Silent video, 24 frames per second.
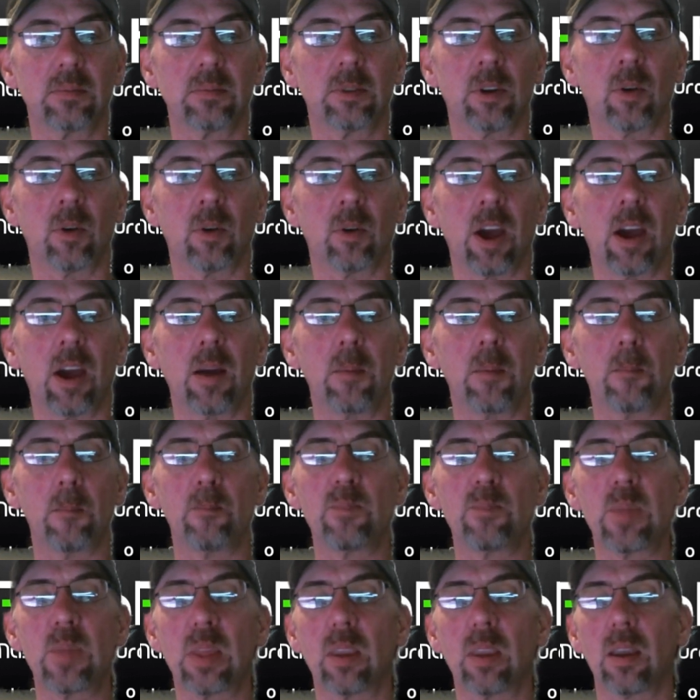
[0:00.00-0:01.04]
Okay?
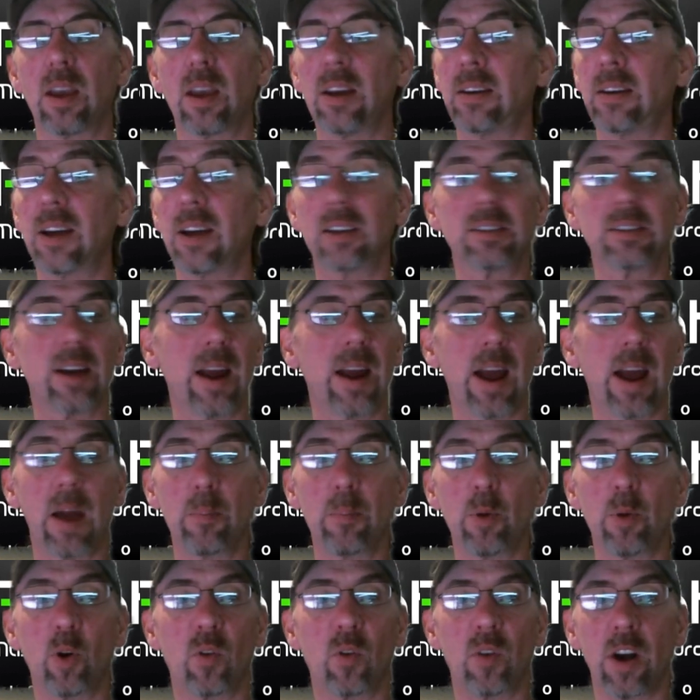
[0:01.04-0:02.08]
It doesn't
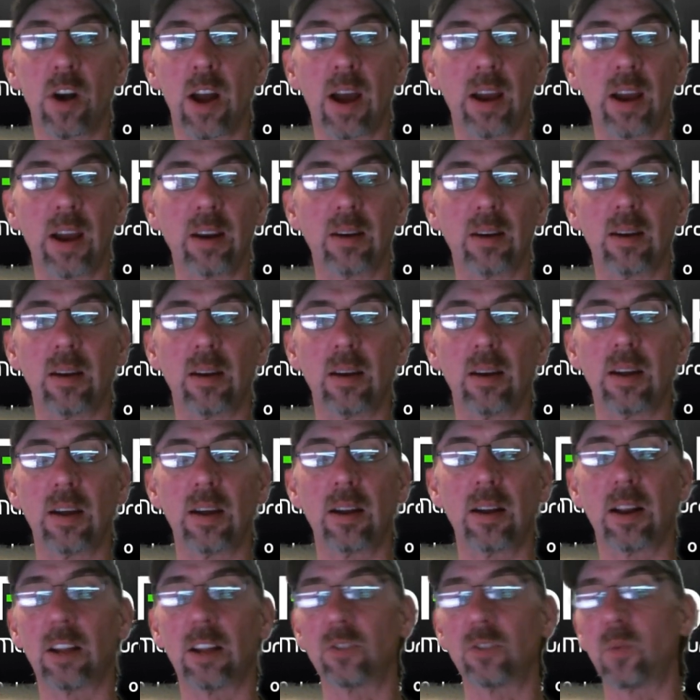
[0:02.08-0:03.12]
happen overnight
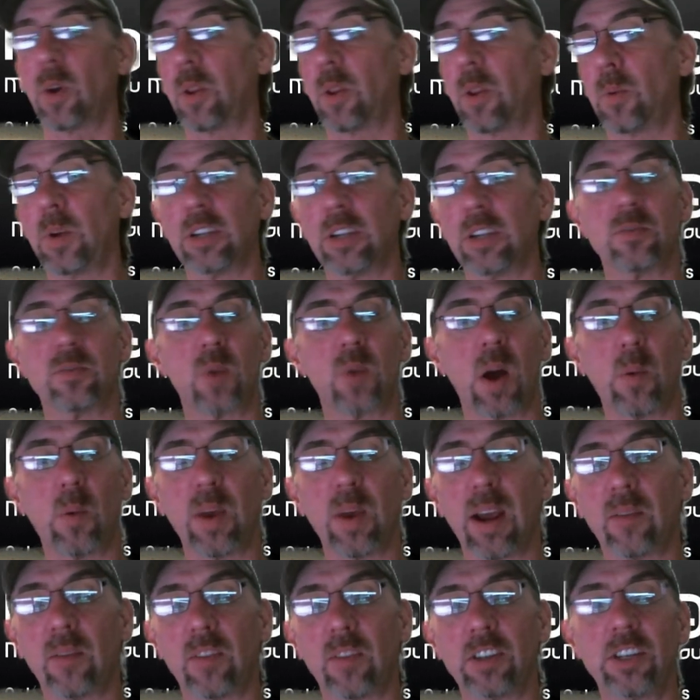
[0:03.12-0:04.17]
that's one of the reasons why we
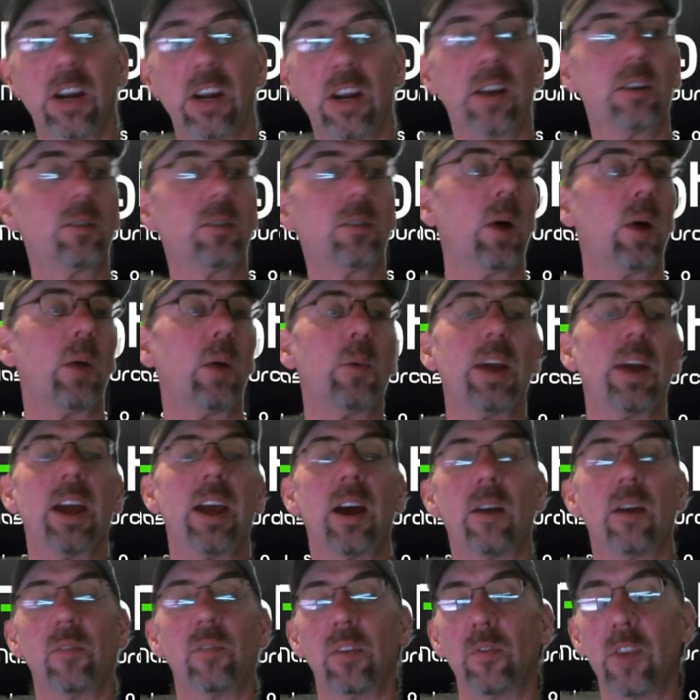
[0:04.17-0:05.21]
have the channel, why we
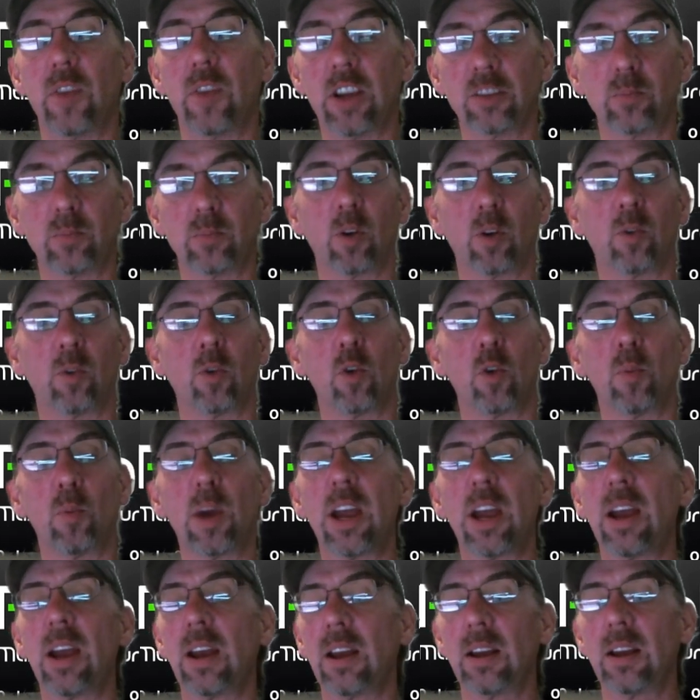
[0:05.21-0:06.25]
have the Facebook group,
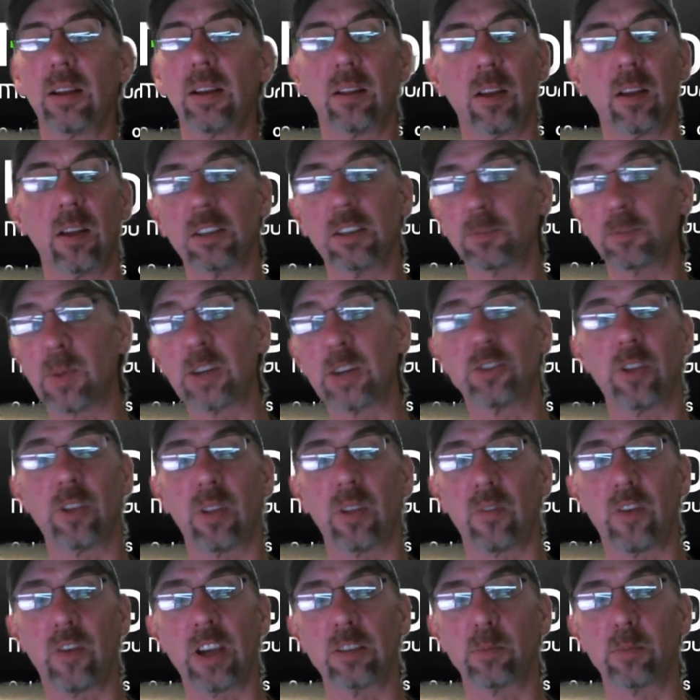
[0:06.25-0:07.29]
especially the
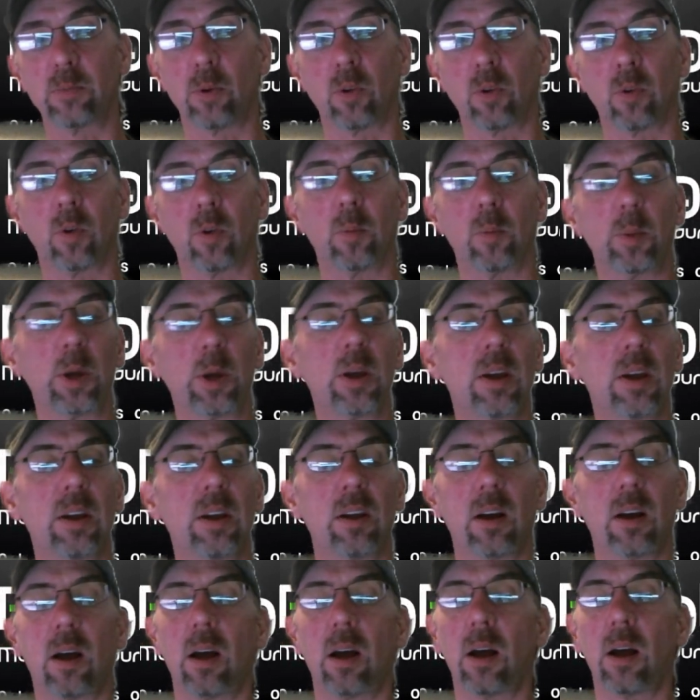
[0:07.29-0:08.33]
Facebook group,
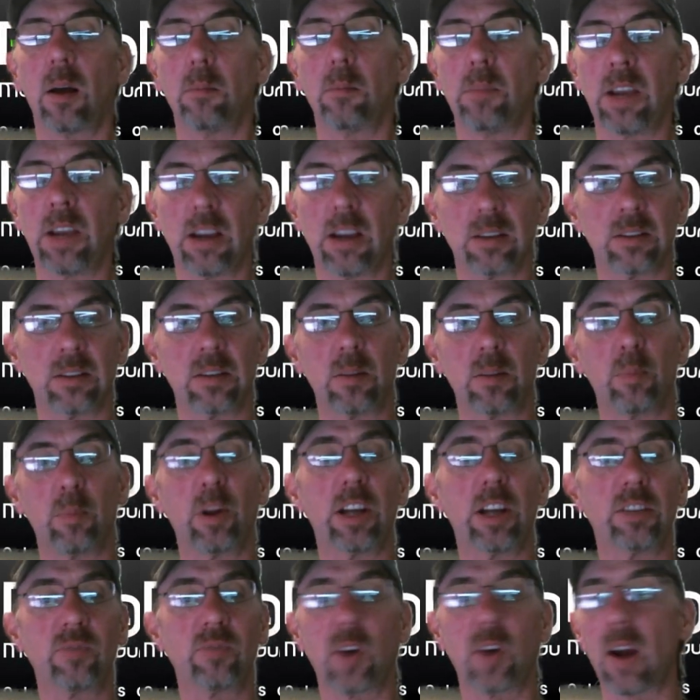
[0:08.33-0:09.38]
uh, because it's a
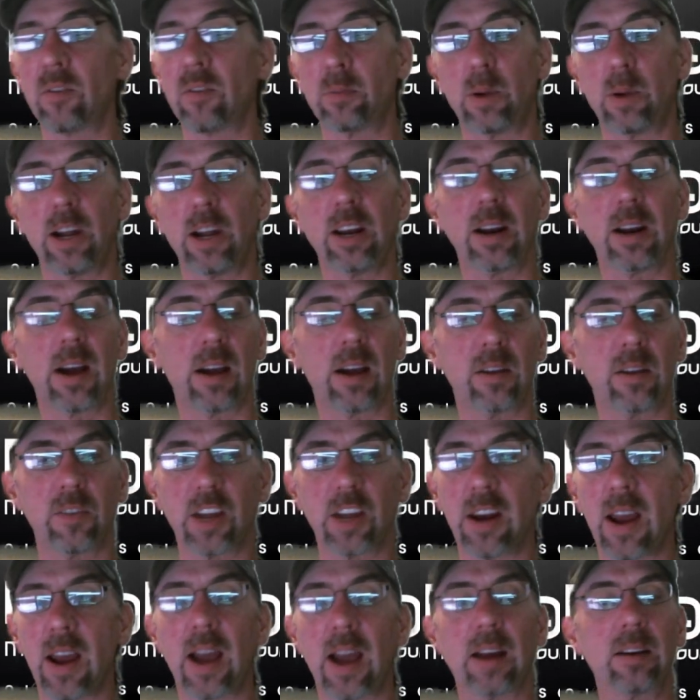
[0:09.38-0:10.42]
place for everybody to kind of
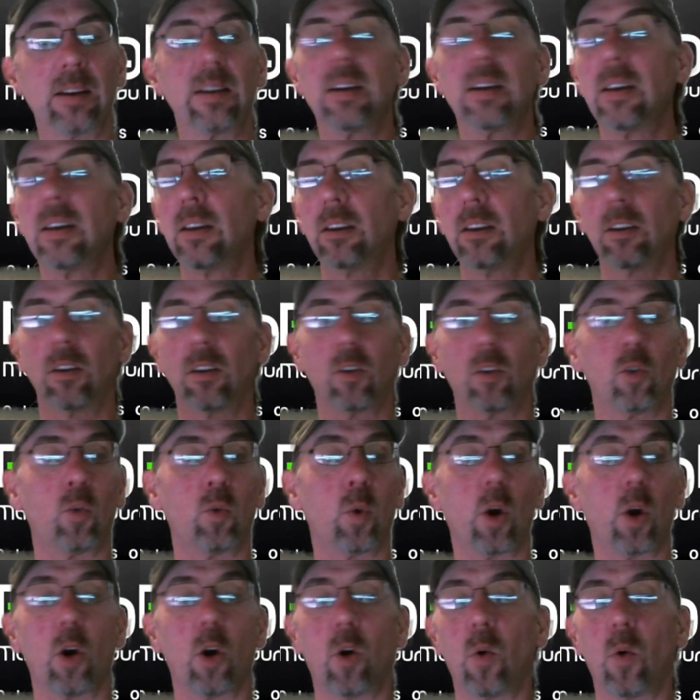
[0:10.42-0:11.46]
connect,
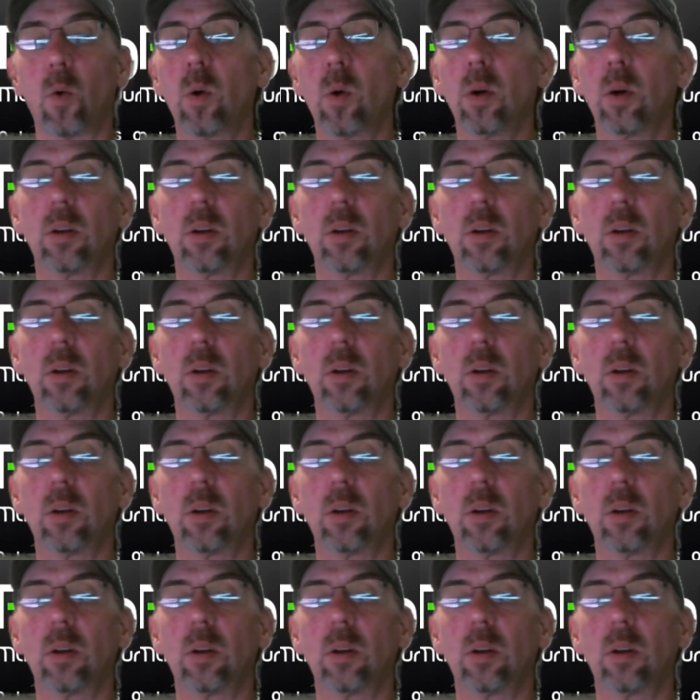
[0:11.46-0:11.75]
grow,